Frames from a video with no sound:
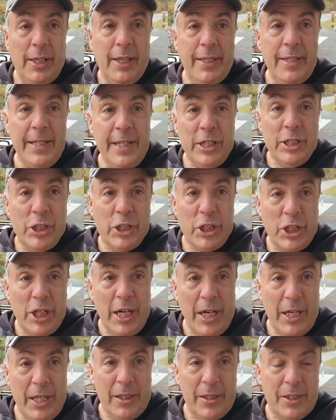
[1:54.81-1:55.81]
it needs
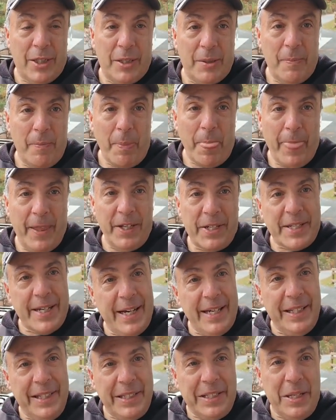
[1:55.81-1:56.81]
change. It's
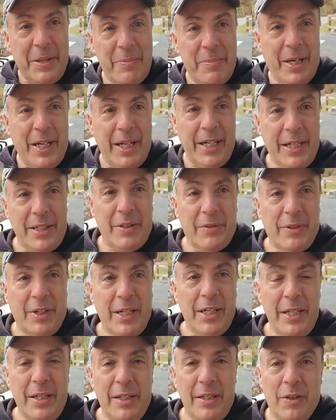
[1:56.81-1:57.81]
kind of like your mind,
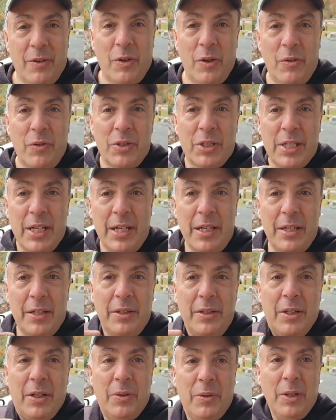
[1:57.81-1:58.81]
right? You ever say,
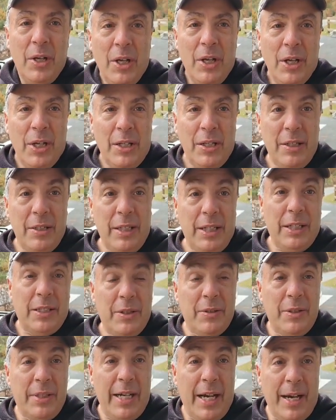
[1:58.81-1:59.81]
you need
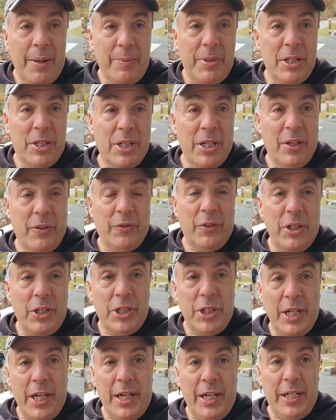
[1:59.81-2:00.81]
to adapt yourself to
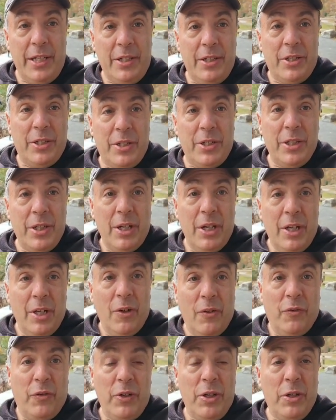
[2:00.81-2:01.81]
change
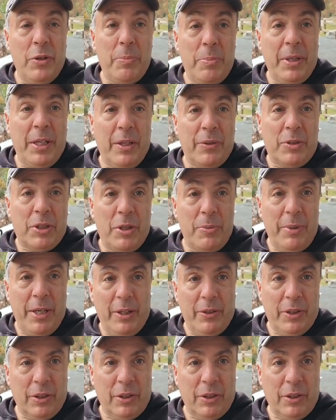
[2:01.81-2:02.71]
for you to be